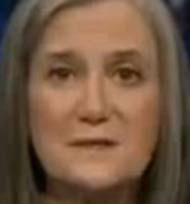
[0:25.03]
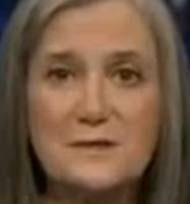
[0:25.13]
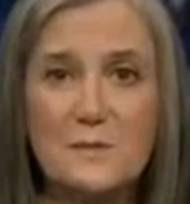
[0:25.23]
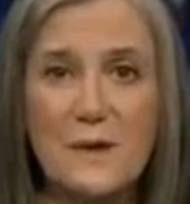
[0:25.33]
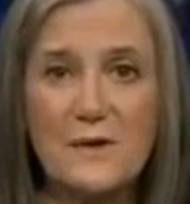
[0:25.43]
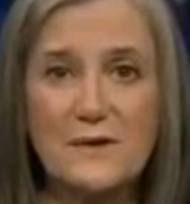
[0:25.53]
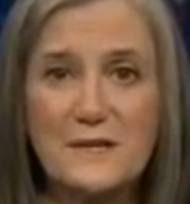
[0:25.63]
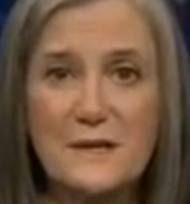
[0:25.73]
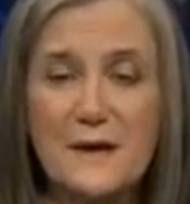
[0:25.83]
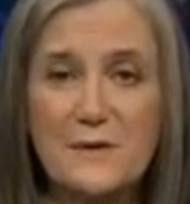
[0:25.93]
is
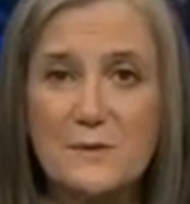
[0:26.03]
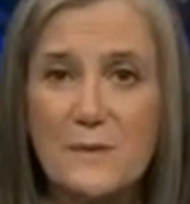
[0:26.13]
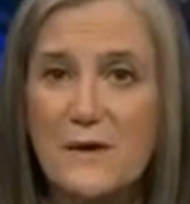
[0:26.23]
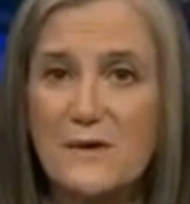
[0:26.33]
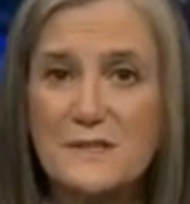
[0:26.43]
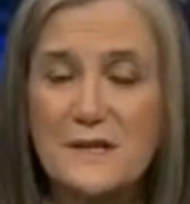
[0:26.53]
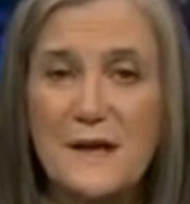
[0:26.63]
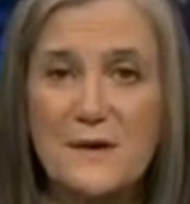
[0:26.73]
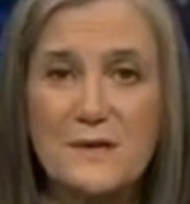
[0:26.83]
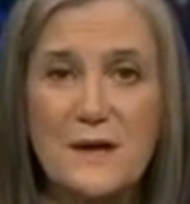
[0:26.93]
Democracy Now!,
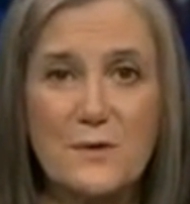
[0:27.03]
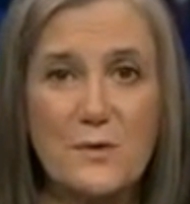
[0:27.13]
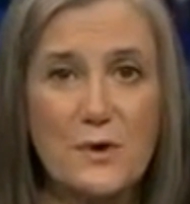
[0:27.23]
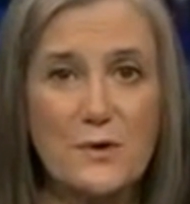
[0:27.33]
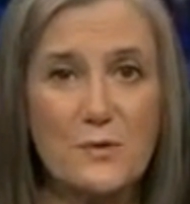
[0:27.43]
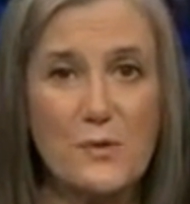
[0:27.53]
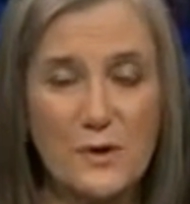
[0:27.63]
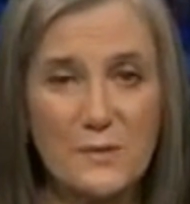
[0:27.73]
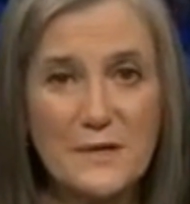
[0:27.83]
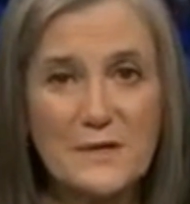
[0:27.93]
democracynow.org, The War
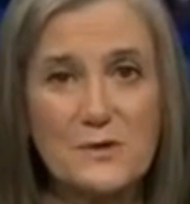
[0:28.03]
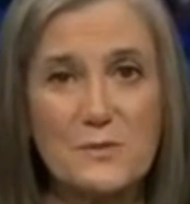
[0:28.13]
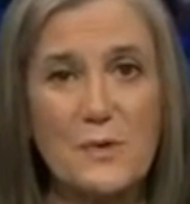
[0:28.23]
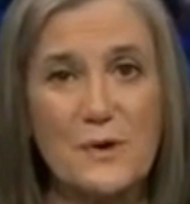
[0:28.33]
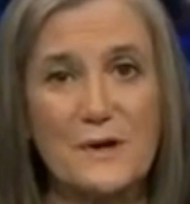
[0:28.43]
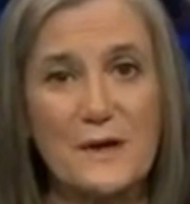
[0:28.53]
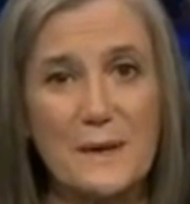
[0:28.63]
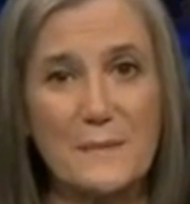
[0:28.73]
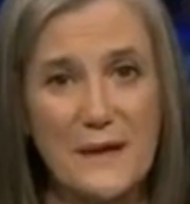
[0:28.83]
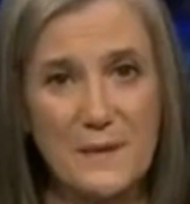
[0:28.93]
and Peace Report.
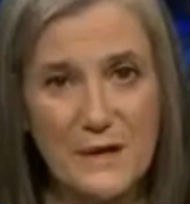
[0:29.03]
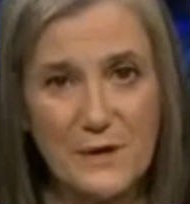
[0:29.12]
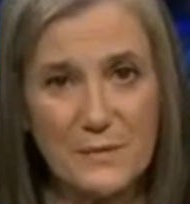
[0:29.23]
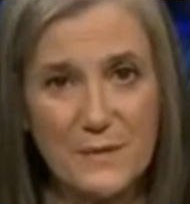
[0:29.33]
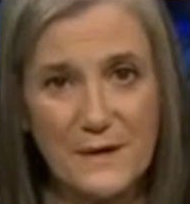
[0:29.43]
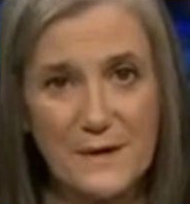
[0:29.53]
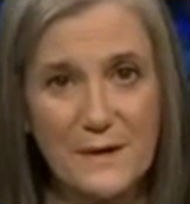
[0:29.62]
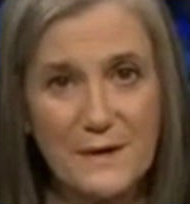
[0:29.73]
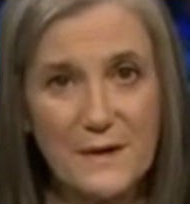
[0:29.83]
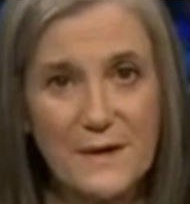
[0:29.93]
I'm Amy Goodman.
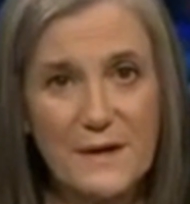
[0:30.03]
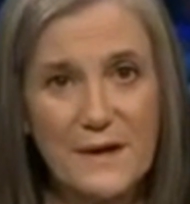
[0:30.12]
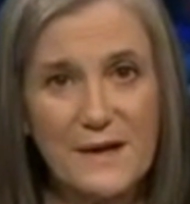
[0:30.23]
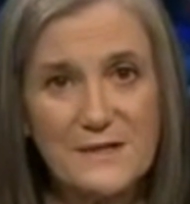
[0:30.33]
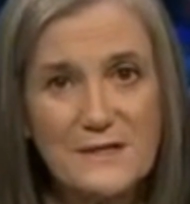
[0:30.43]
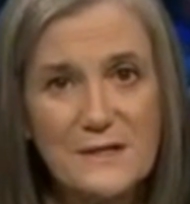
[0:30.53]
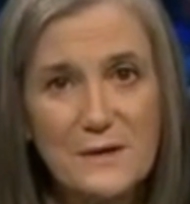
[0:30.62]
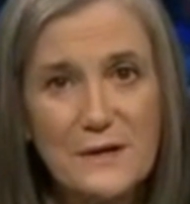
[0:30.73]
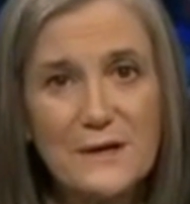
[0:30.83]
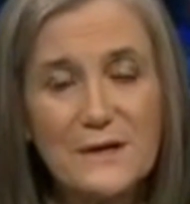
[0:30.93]
As
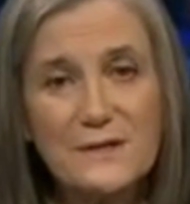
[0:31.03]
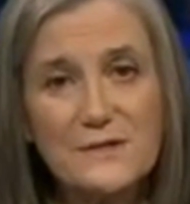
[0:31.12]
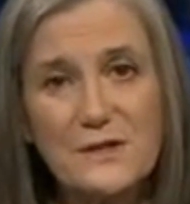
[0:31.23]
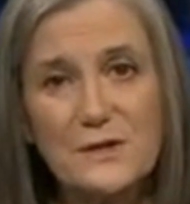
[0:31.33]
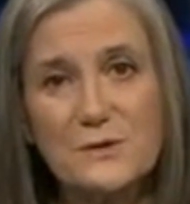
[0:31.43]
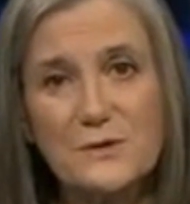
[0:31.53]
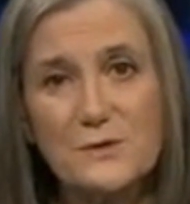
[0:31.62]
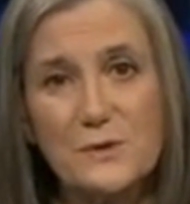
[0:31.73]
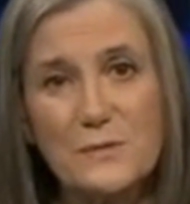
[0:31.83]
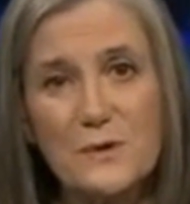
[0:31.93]
Syria continues
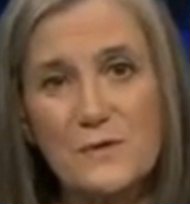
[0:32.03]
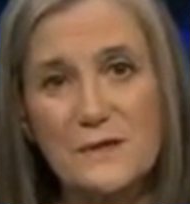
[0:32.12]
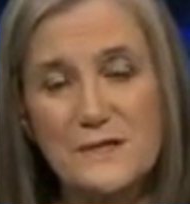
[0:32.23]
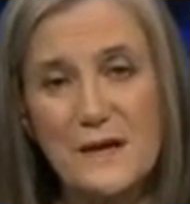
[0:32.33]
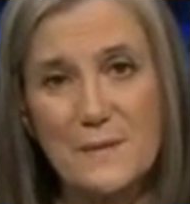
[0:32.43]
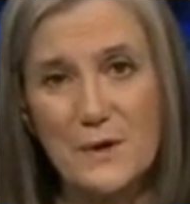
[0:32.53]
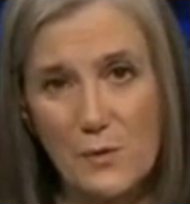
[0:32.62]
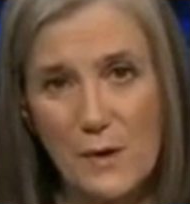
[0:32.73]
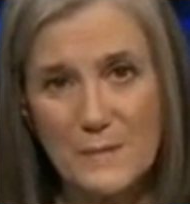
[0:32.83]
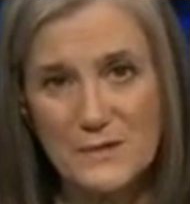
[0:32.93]
to remove its
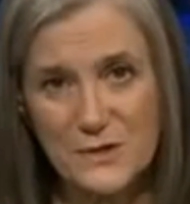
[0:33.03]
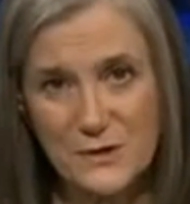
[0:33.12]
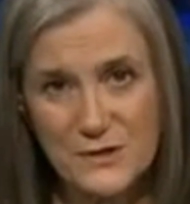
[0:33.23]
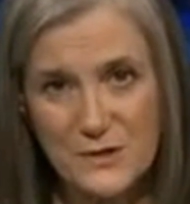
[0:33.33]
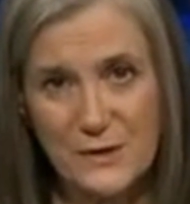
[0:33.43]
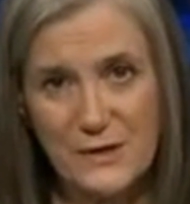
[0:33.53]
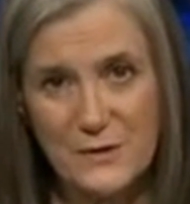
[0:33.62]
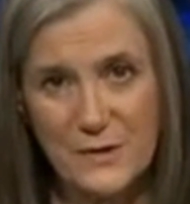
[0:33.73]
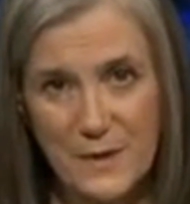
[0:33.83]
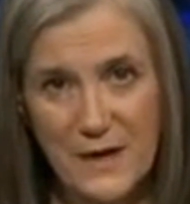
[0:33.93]
chemical weapons arsenal
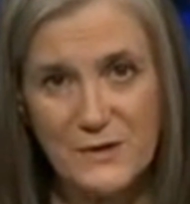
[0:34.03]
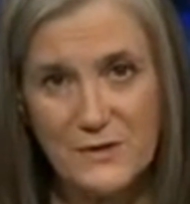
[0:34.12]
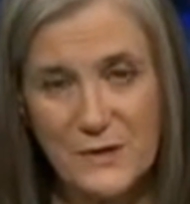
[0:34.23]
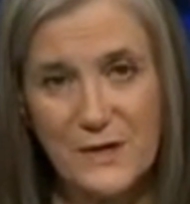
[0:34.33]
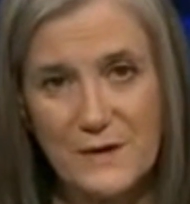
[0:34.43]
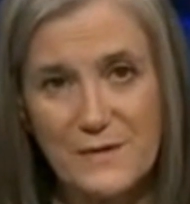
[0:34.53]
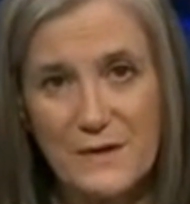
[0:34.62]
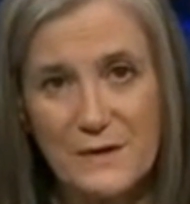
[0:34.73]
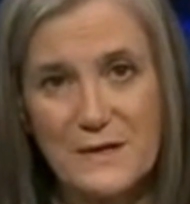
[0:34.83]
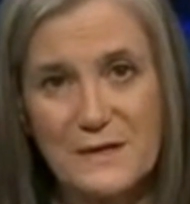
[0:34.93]
under the monitoring of
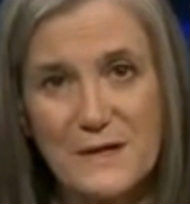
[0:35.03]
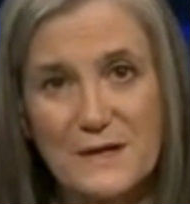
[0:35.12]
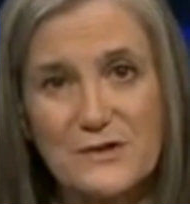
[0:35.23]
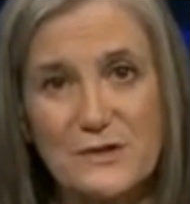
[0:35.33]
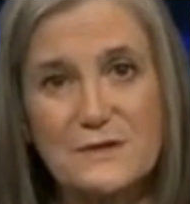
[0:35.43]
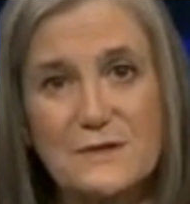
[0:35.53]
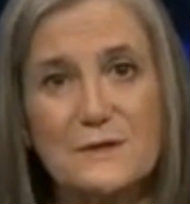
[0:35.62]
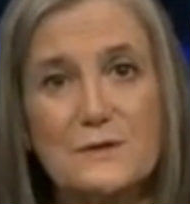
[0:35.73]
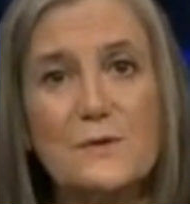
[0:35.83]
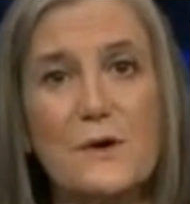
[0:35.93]
the United Nations,
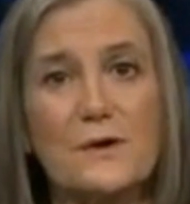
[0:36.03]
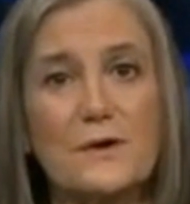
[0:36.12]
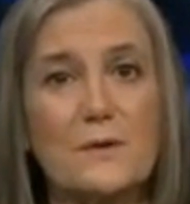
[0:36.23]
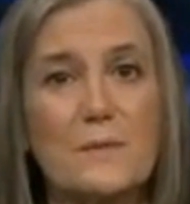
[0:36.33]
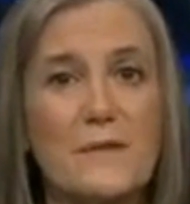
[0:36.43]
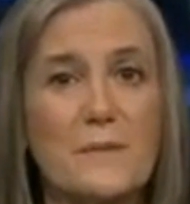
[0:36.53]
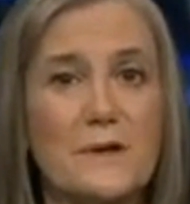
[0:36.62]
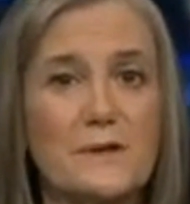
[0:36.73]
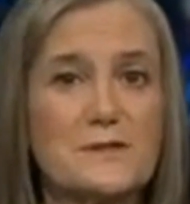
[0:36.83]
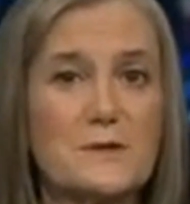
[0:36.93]
a new article by the
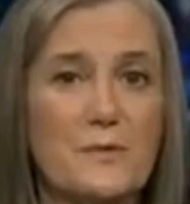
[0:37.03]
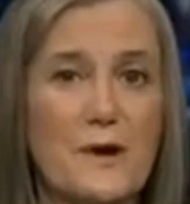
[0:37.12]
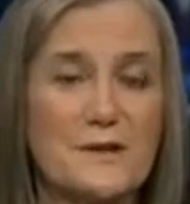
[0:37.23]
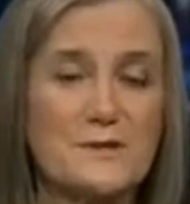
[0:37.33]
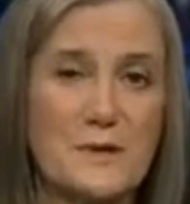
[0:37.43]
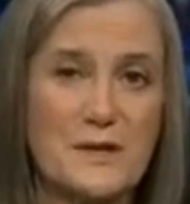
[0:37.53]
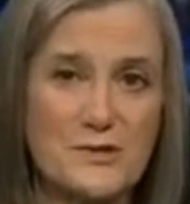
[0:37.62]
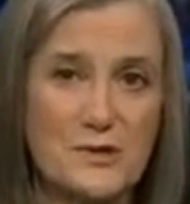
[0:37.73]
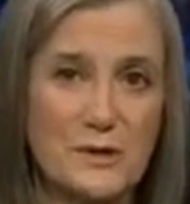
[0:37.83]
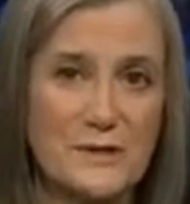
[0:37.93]
Pulitzer Prize-winning
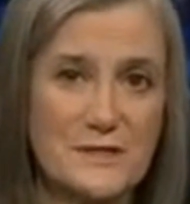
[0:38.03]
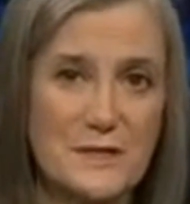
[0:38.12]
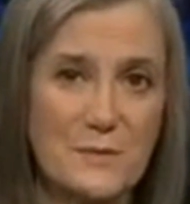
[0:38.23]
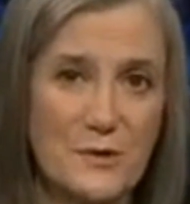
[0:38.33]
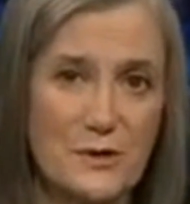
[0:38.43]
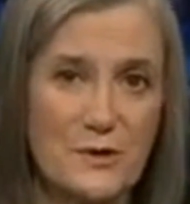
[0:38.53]
journalist Seymour